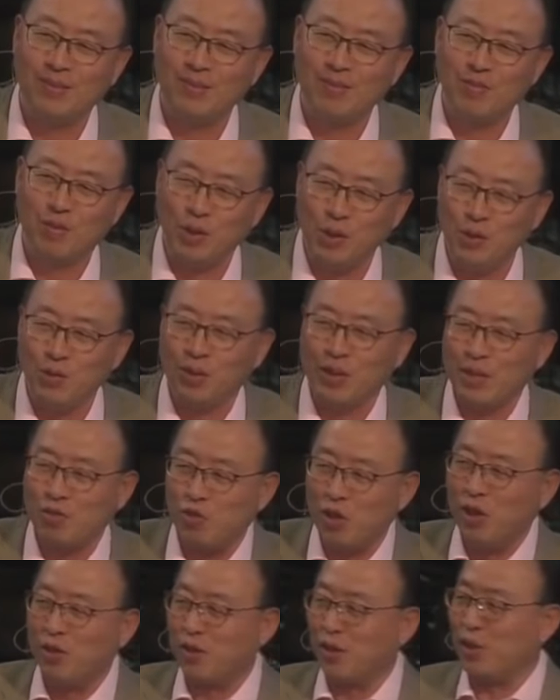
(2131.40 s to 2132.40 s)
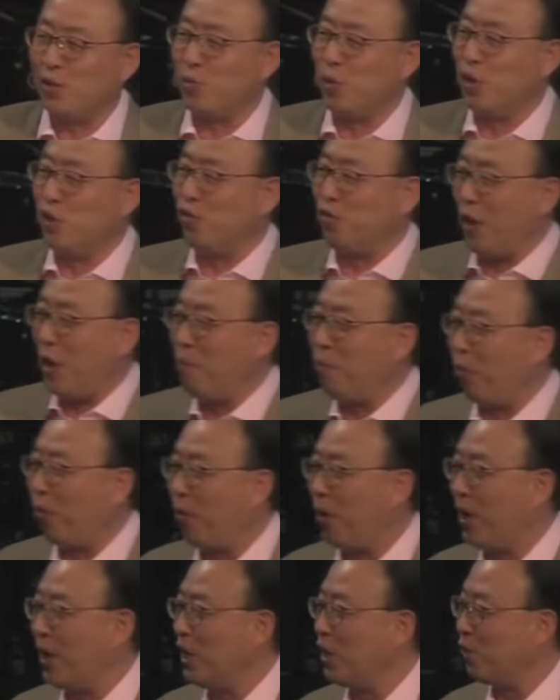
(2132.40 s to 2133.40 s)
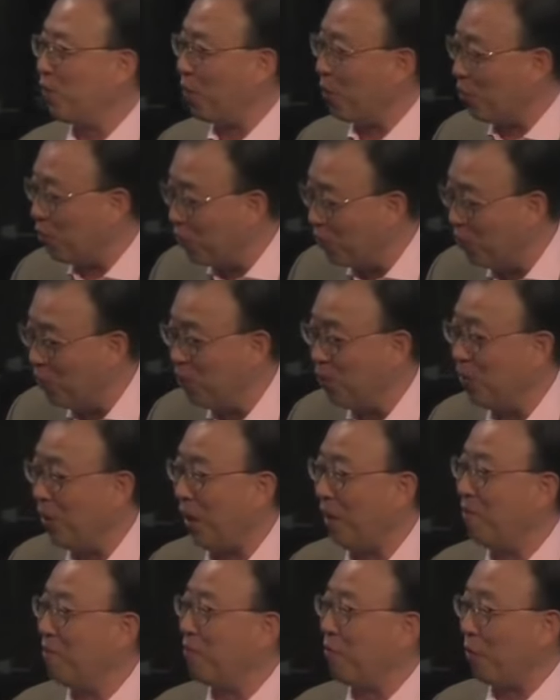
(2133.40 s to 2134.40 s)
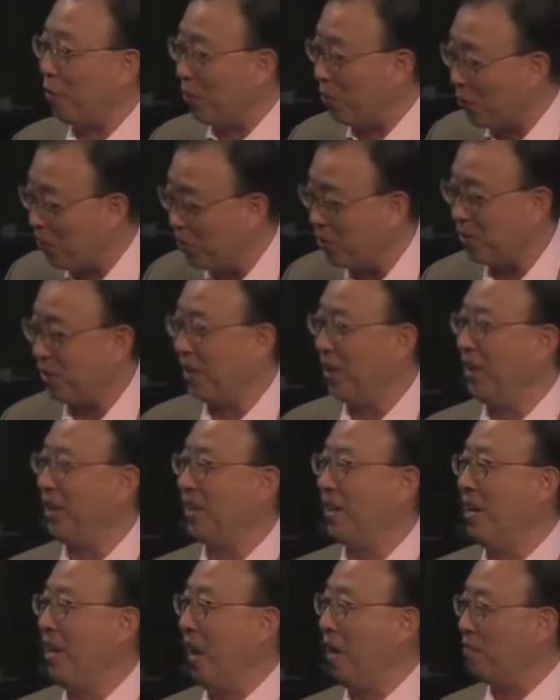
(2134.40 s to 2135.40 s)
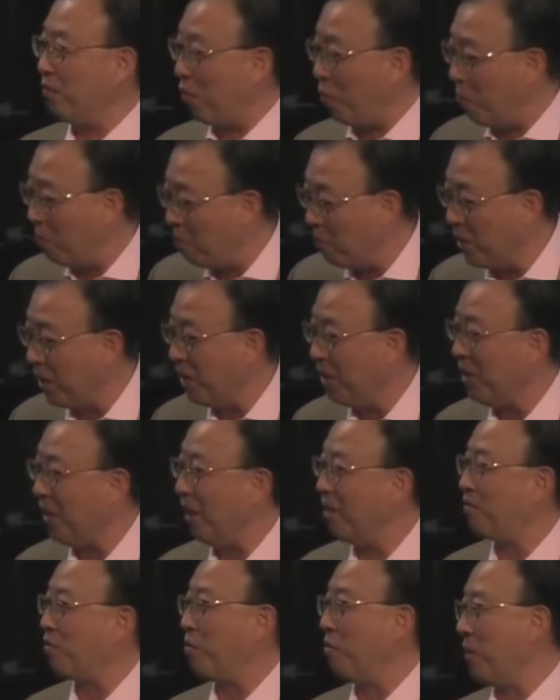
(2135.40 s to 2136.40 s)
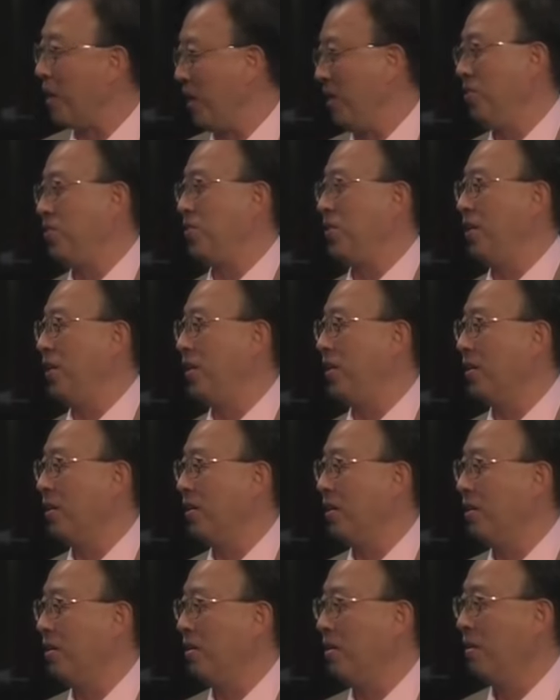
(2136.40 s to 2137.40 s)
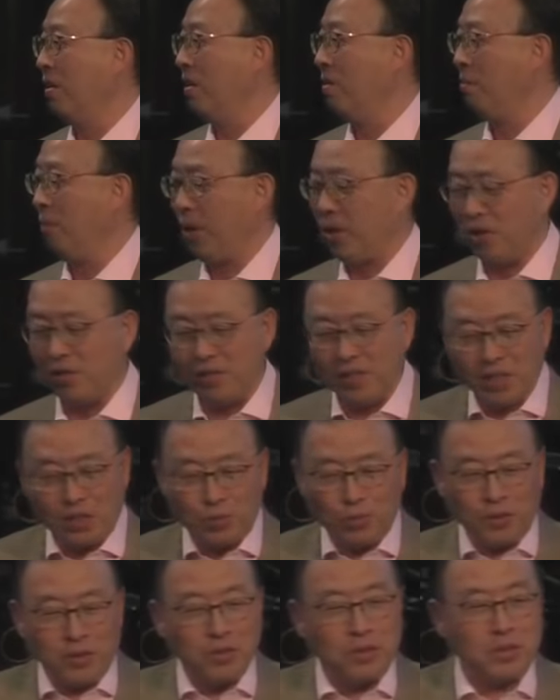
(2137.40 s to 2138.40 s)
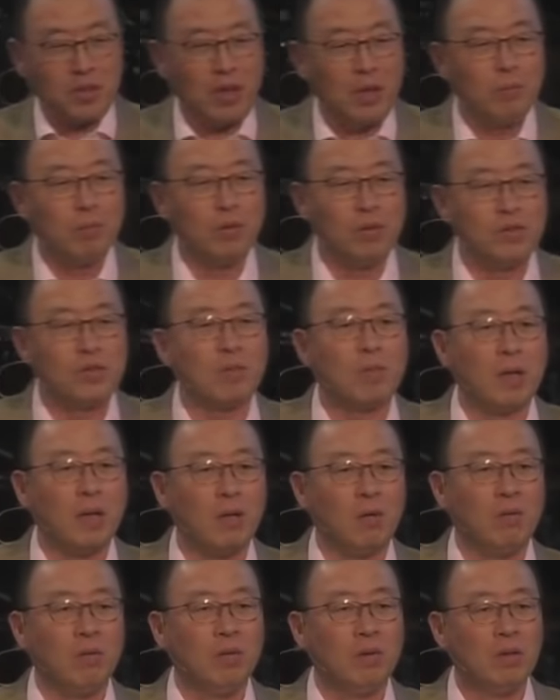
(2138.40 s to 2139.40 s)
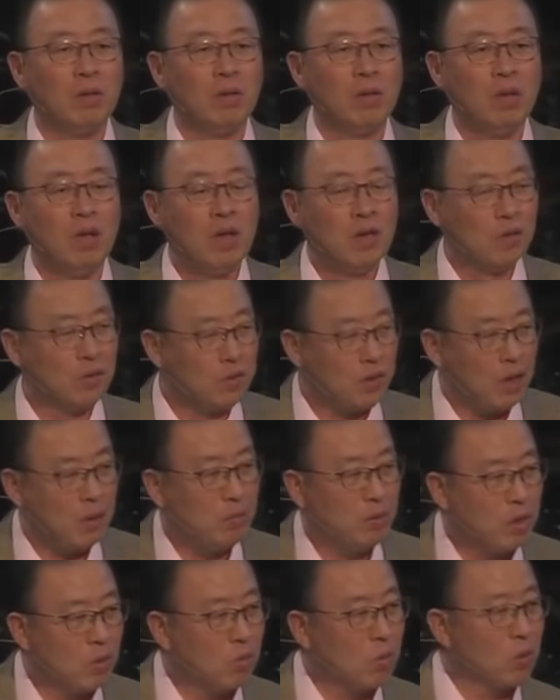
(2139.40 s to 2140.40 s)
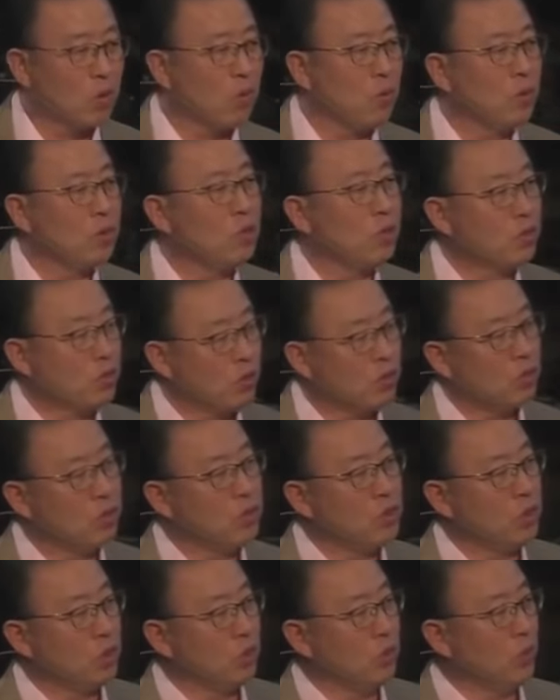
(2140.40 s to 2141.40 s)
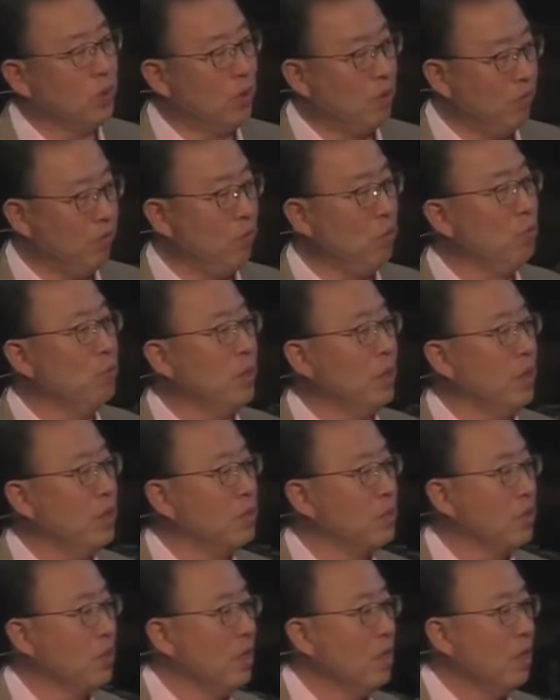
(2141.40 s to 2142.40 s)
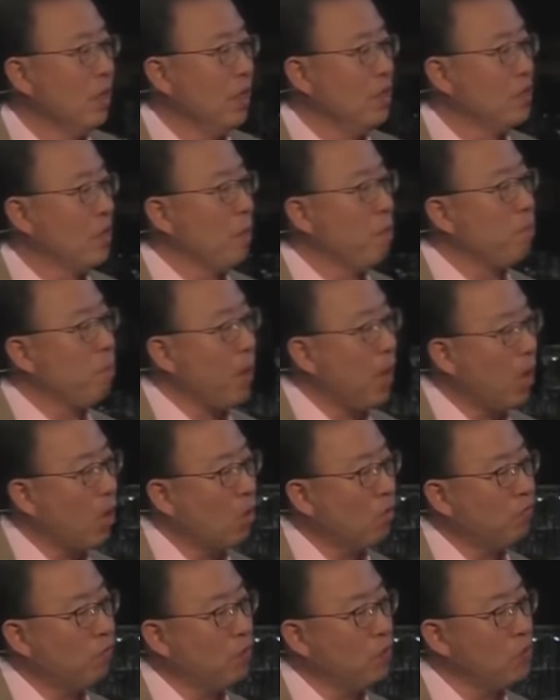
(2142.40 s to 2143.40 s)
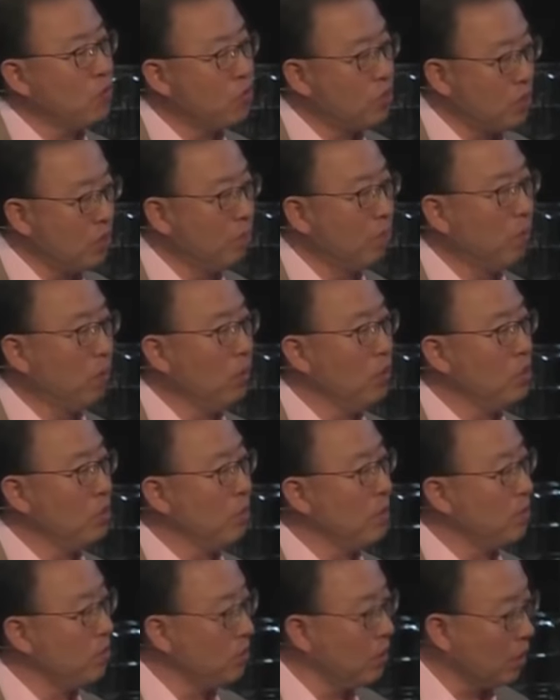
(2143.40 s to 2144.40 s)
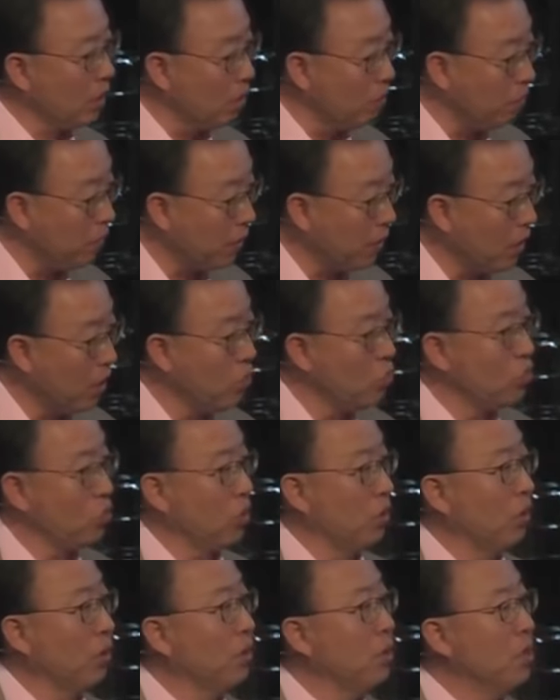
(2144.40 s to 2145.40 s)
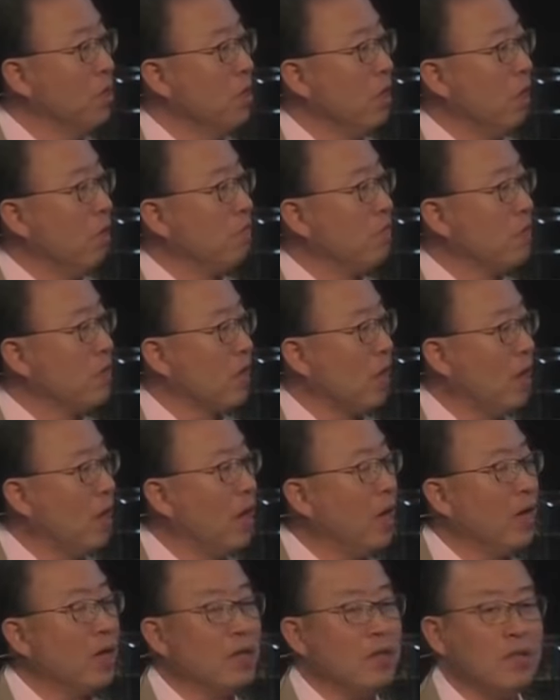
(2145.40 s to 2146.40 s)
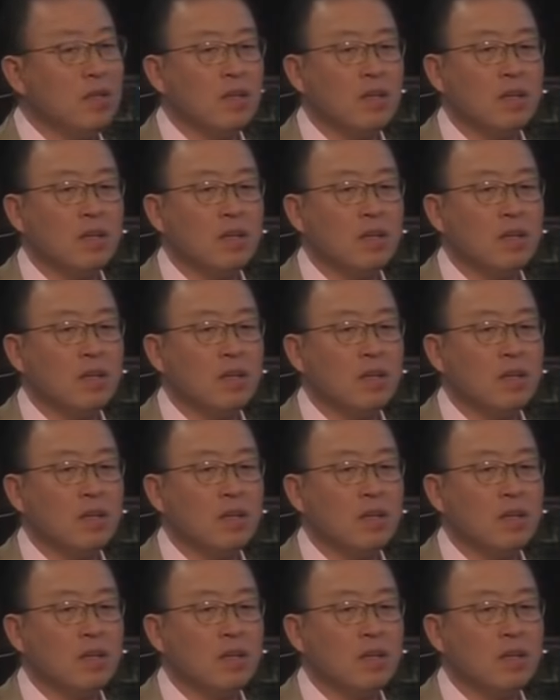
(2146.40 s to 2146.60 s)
Do you know that Jesus was vaporized for you and for your sake, and for me and for my sake? Because that's what this table is about. The table that we're going to turn to in a few minutes is a powerful symbolism and signification of God